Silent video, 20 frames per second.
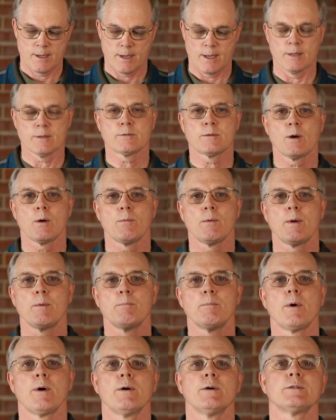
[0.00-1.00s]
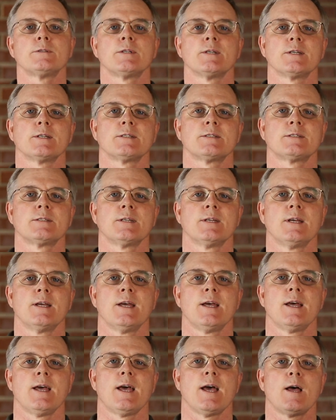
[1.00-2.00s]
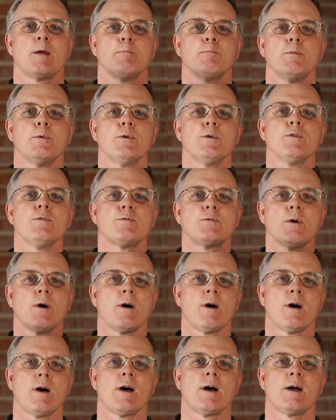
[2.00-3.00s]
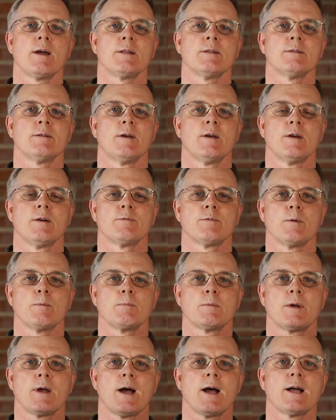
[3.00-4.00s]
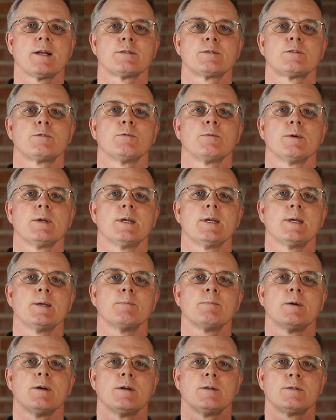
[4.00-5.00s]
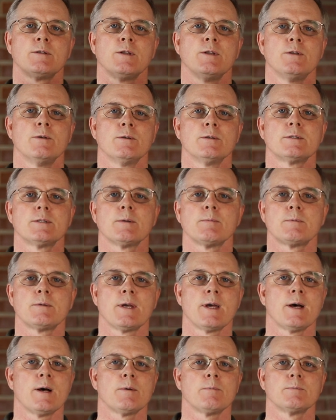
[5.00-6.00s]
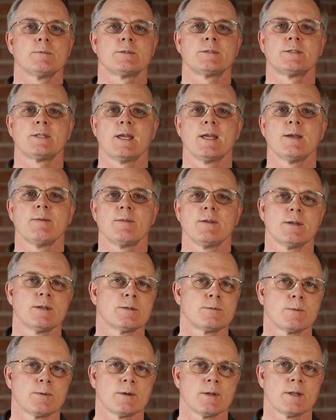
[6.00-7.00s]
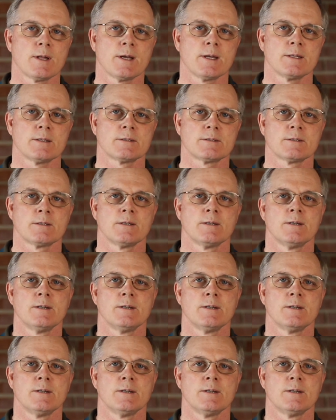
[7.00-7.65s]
And so when Moses had moved on from God's dream to use him to help save the Israelites,